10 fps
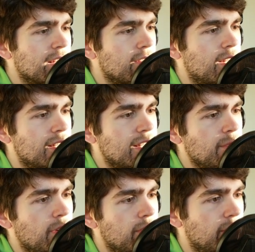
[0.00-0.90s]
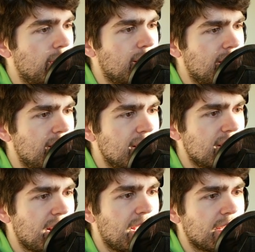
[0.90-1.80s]
to the tip of the
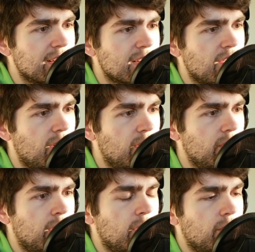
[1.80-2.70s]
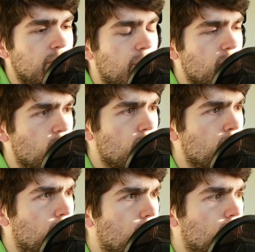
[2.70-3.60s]
stack is called function
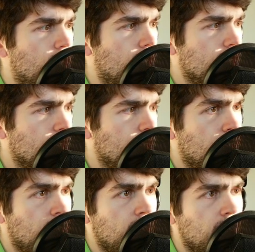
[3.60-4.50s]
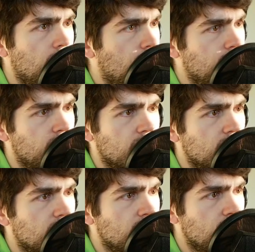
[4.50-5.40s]
prolog. I'm fucking
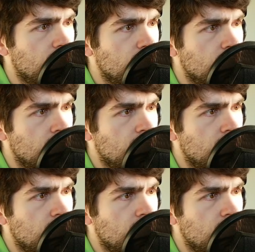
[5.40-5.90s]
confused.